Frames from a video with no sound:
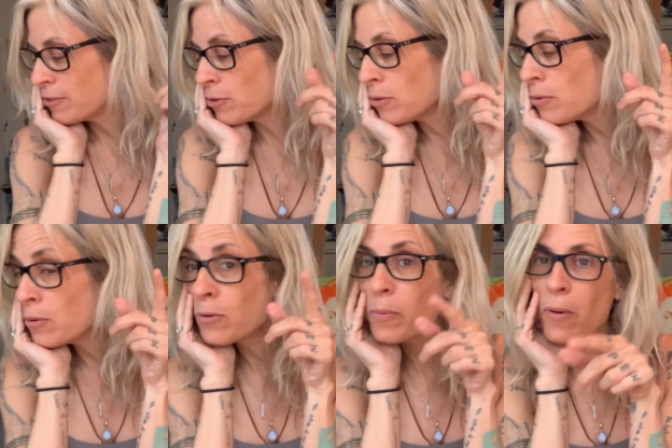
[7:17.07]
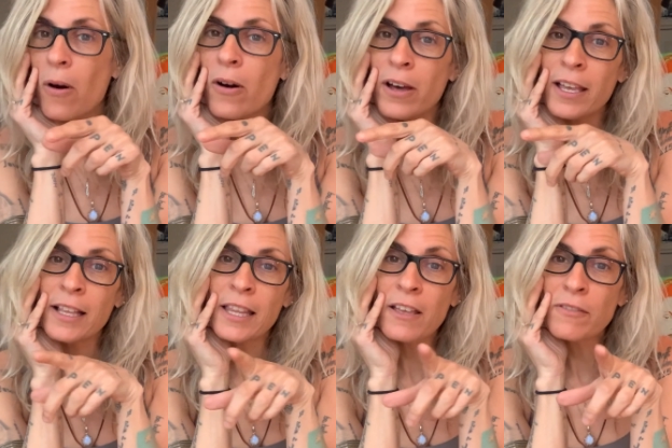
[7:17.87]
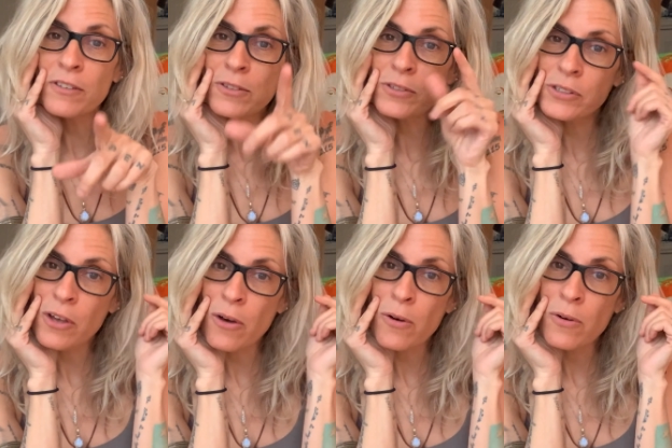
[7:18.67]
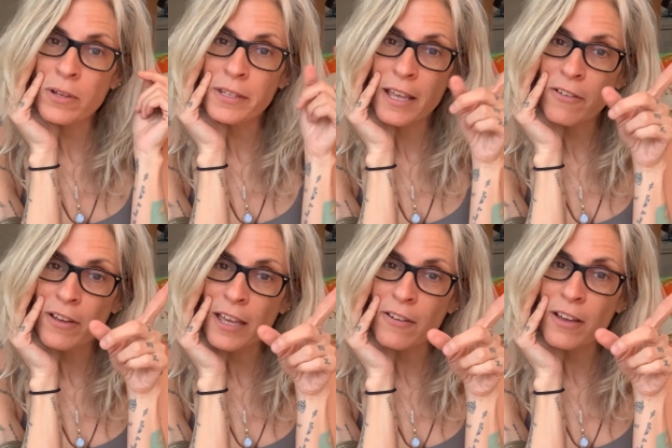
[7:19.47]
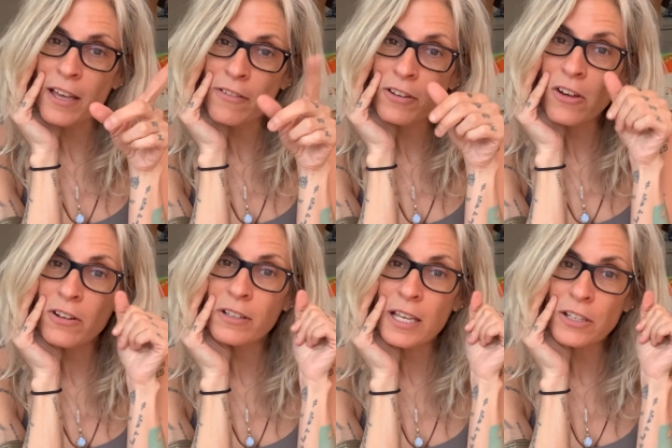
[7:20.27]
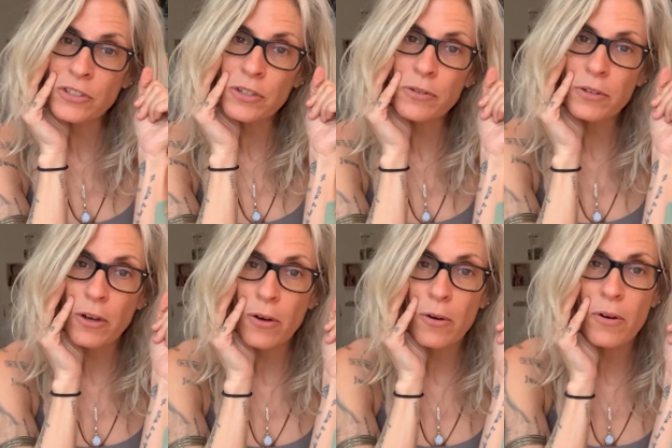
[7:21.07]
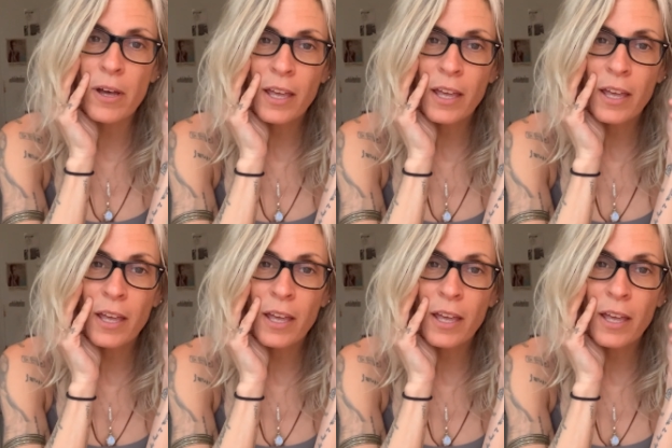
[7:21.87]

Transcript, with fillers: Ooh, boy, I love you so. Never, ever, ever gonna let you go.